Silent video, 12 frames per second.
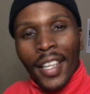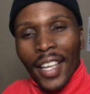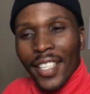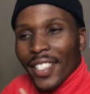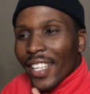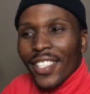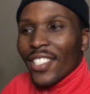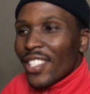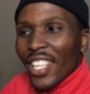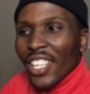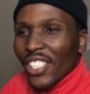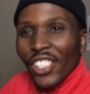Is that
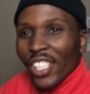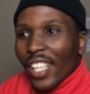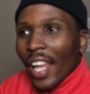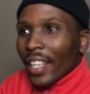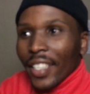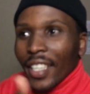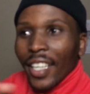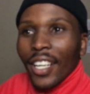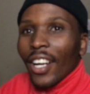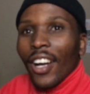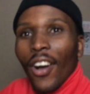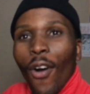stingy, like,
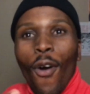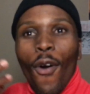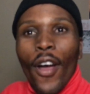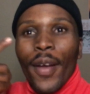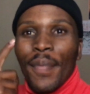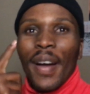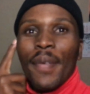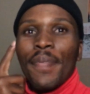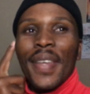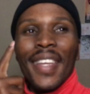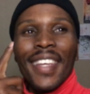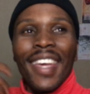or am I
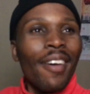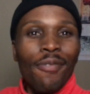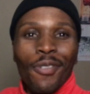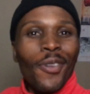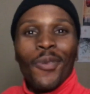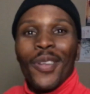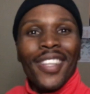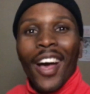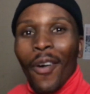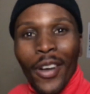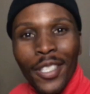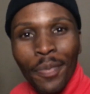being careful with
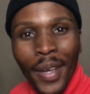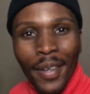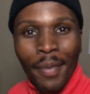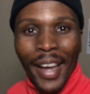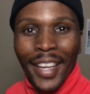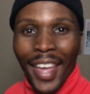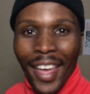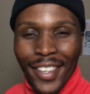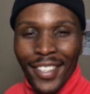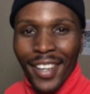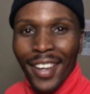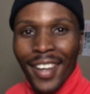how I spend my
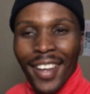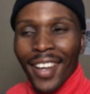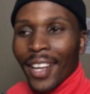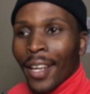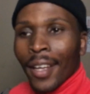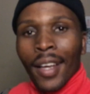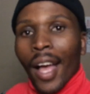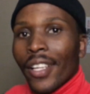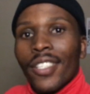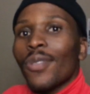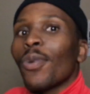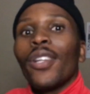cash? I
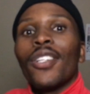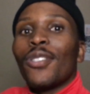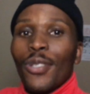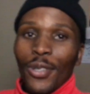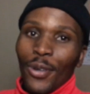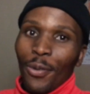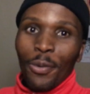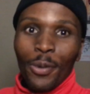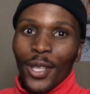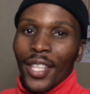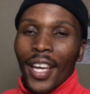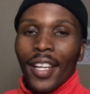just wanted to know
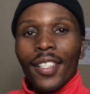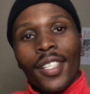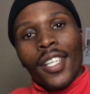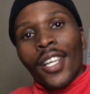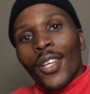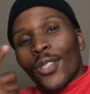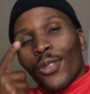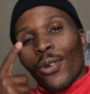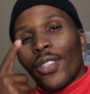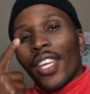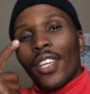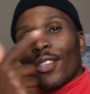with that. So
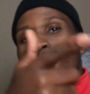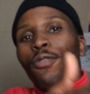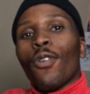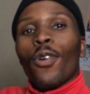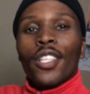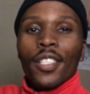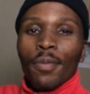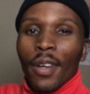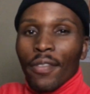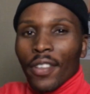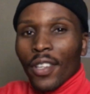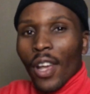thank you for watching my
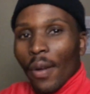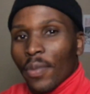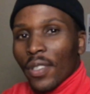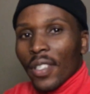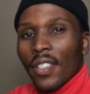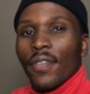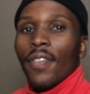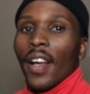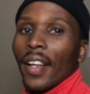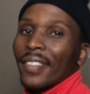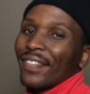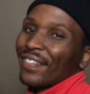video up to this far.